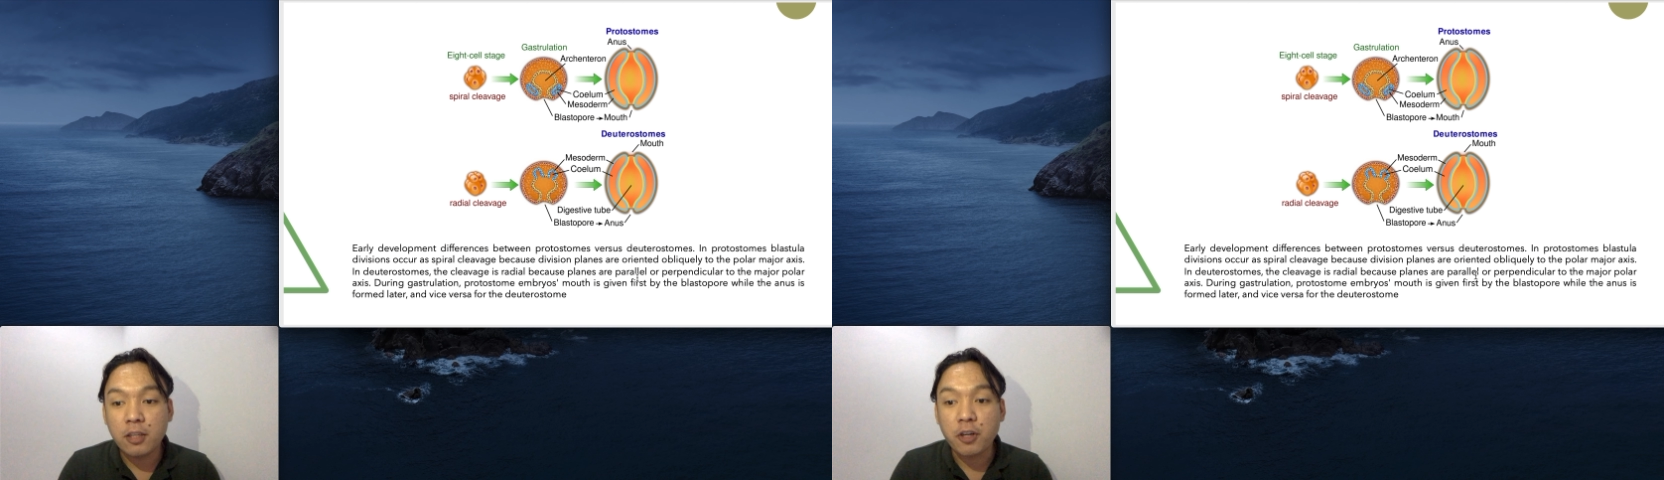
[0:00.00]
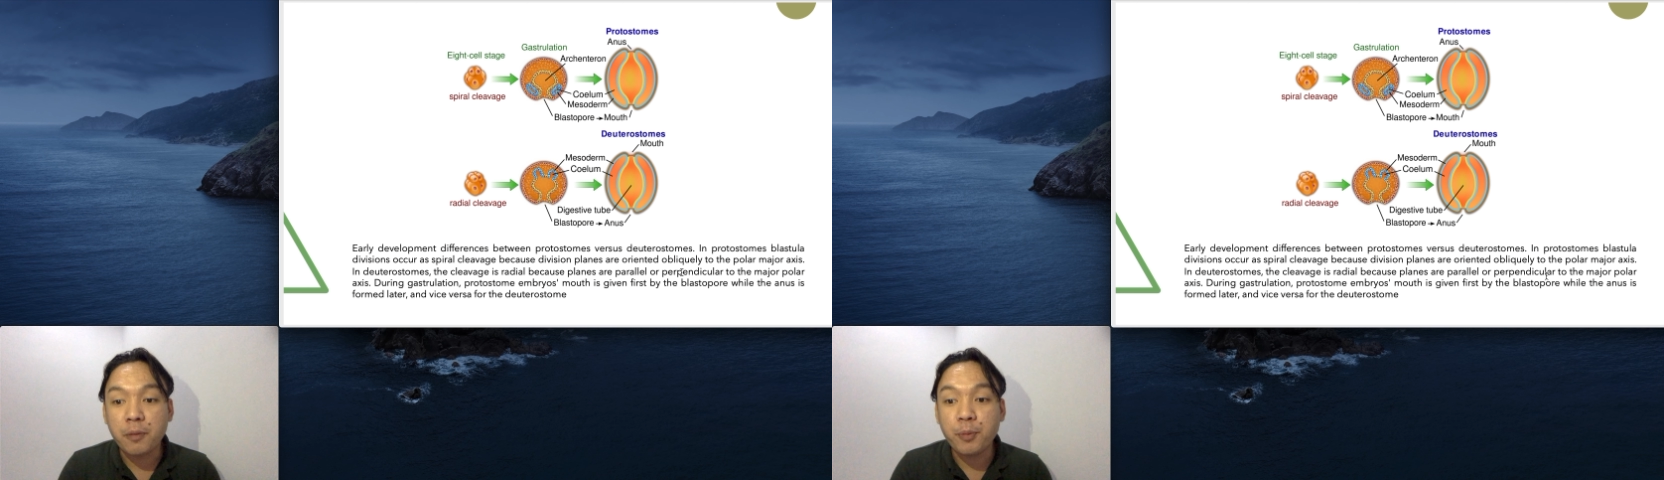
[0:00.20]

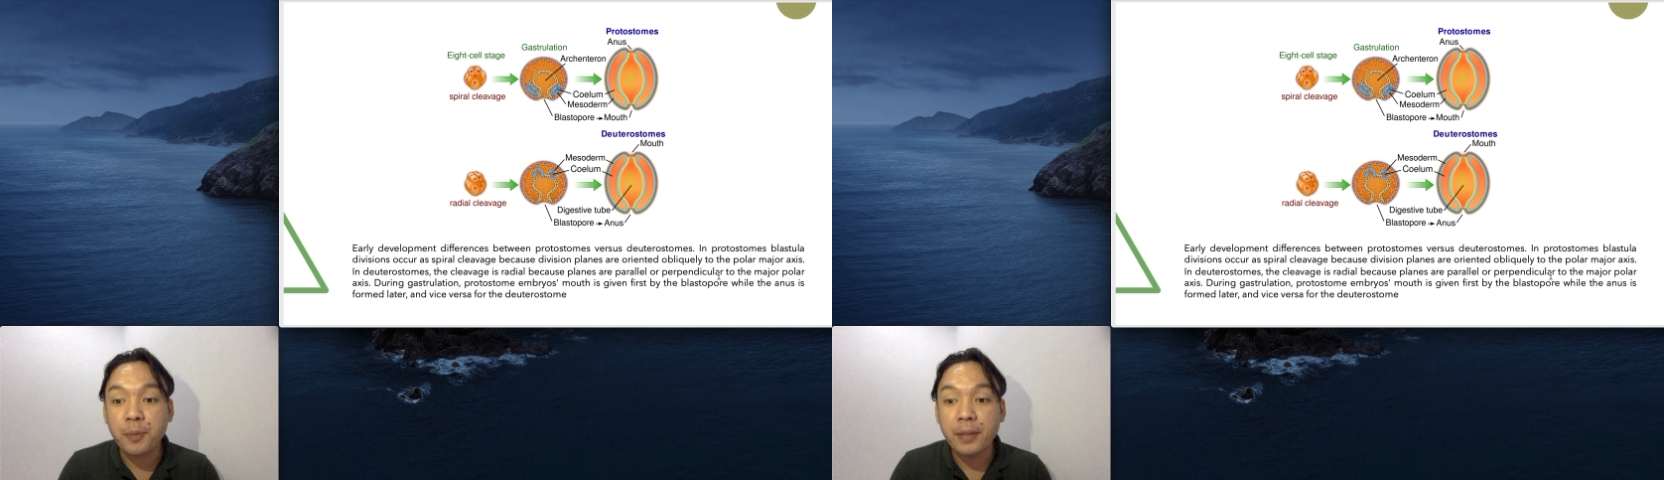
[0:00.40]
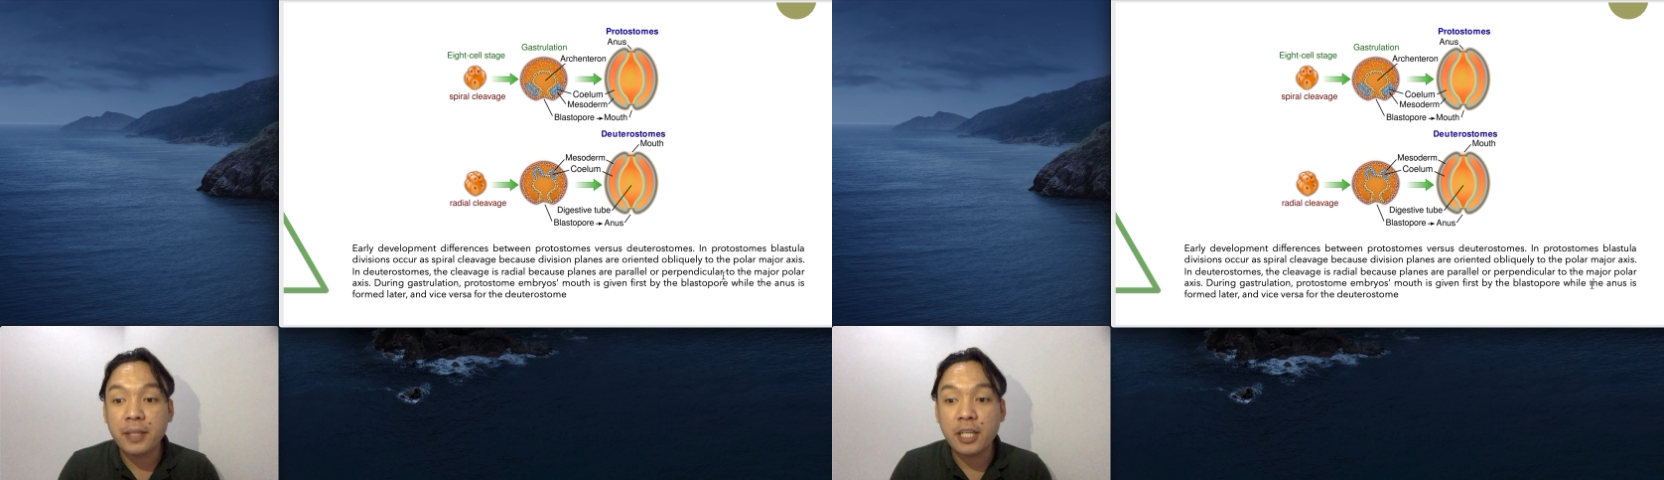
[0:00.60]
or
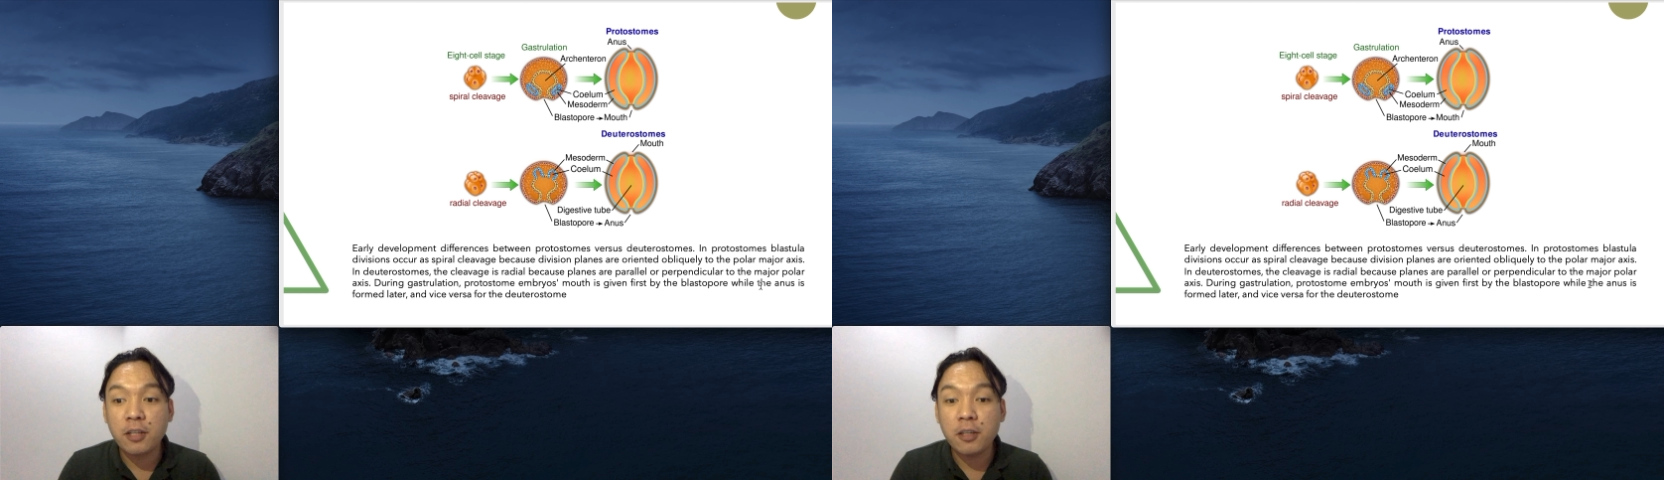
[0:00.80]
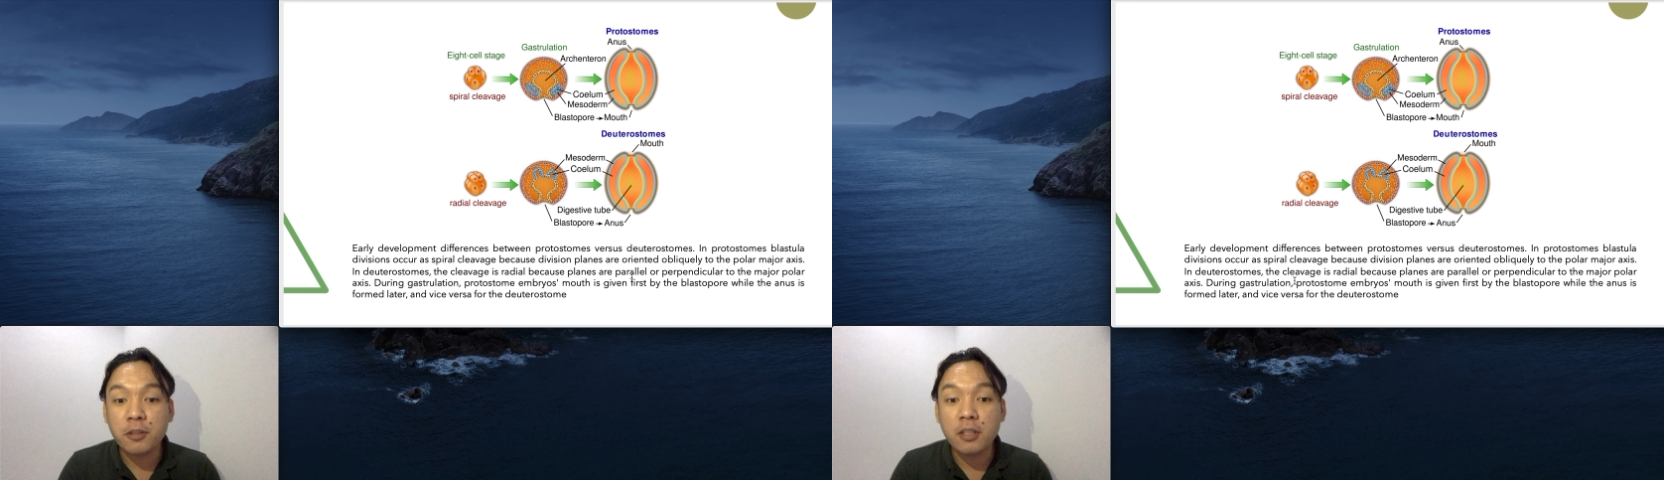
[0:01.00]

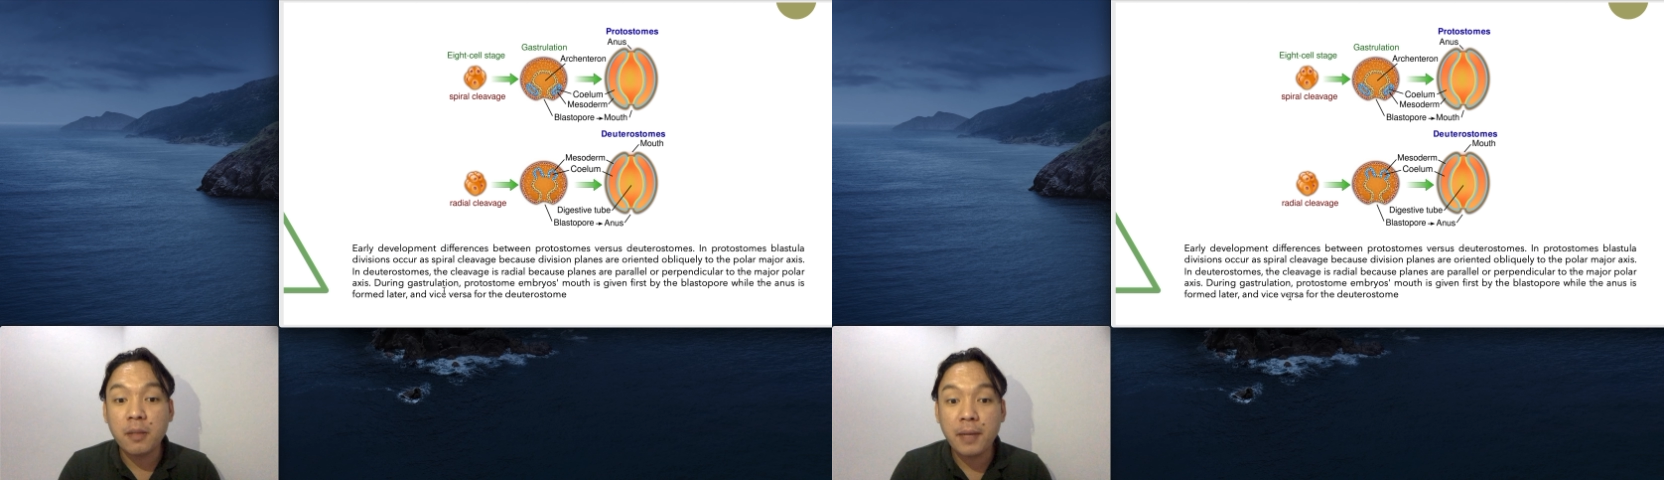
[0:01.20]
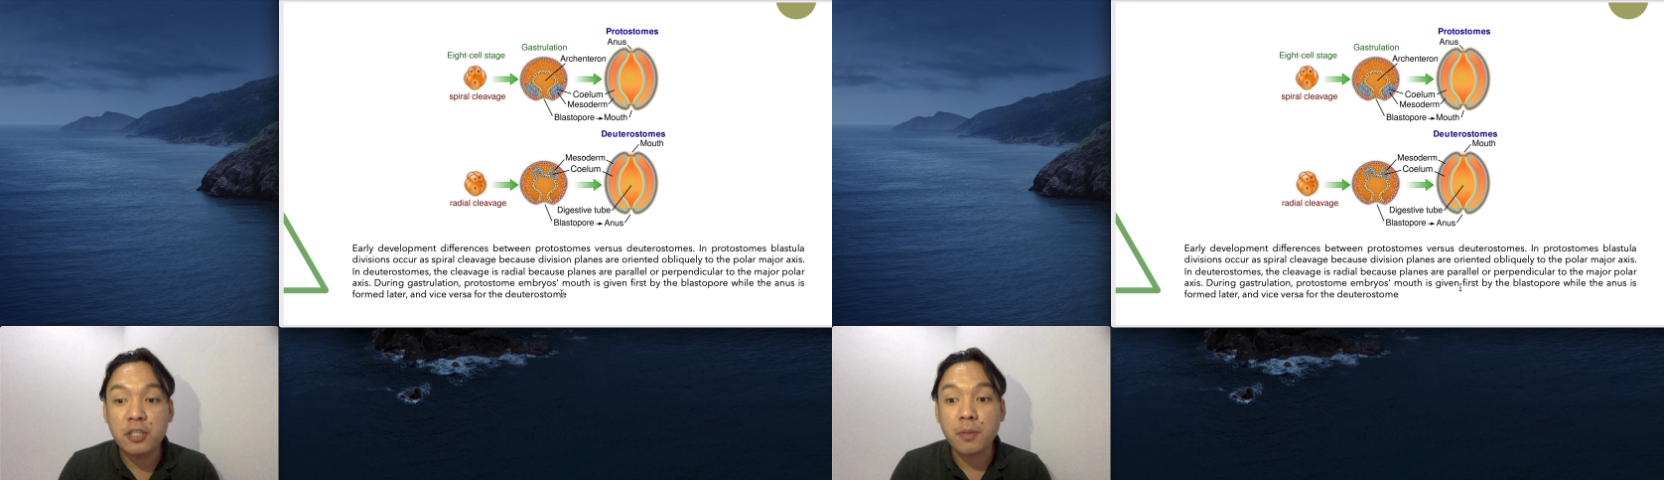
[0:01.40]
perpendicular to the major